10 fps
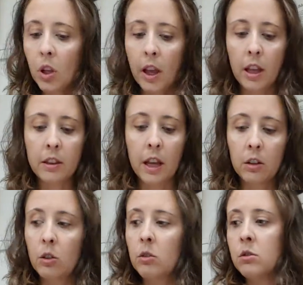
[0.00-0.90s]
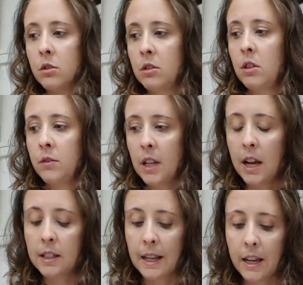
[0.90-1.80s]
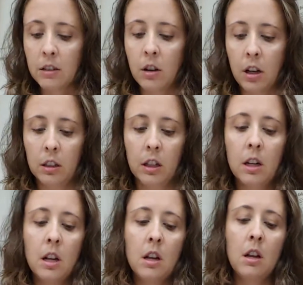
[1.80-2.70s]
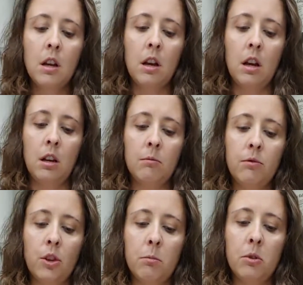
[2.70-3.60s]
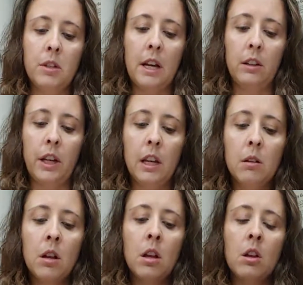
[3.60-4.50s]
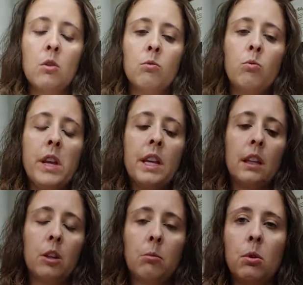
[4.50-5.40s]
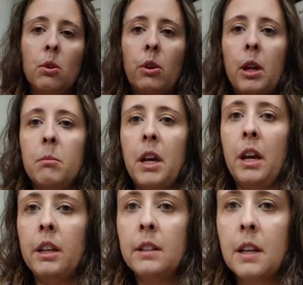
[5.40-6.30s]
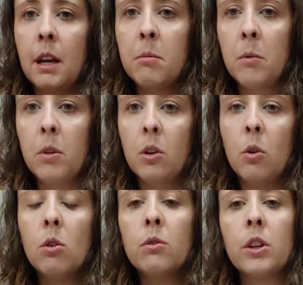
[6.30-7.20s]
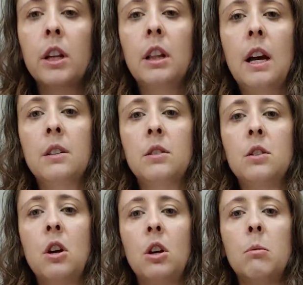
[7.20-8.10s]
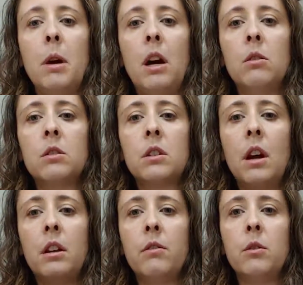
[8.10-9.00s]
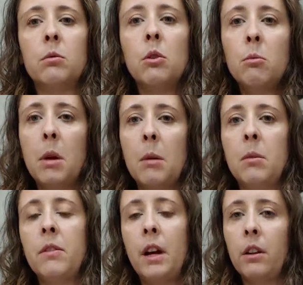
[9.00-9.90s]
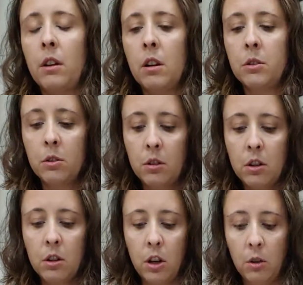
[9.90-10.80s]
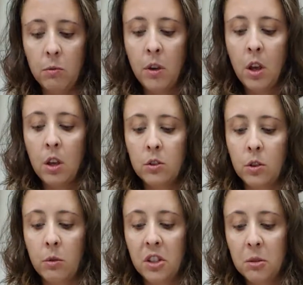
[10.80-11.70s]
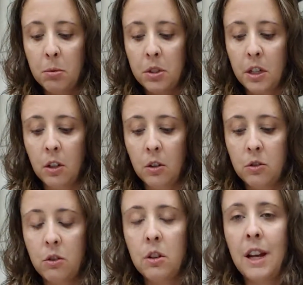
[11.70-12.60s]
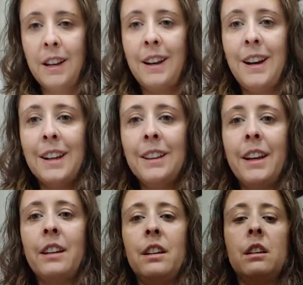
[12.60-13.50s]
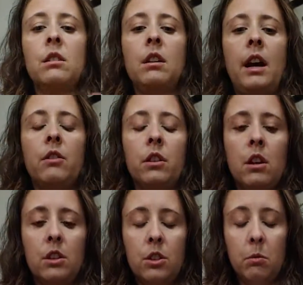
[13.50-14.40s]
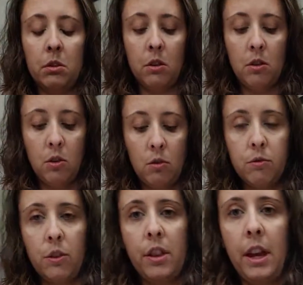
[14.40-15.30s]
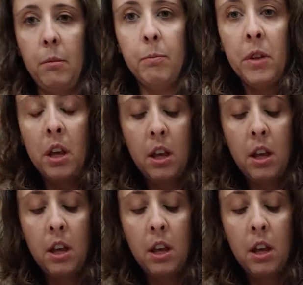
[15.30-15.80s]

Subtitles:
And then size and color for the modality. We get the program ahead of time and we go over in class to talk about kind of the roadmap of how the concert's going to go. So with this particular student, I highlighted how the concert was going to go for them.